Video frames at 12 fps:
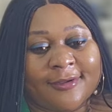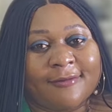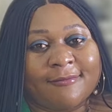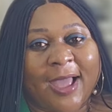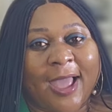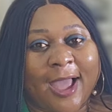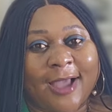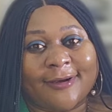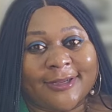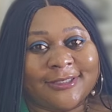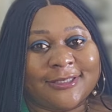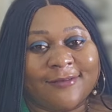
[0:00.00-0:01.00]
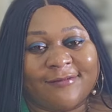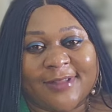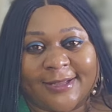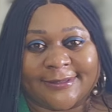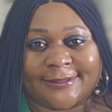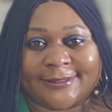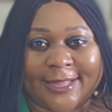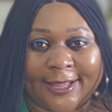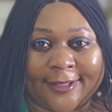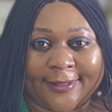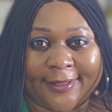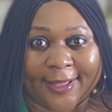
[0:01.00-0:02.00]
My aggressiveness
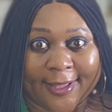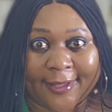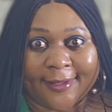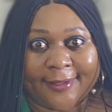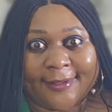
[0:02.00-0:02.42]
there, eh?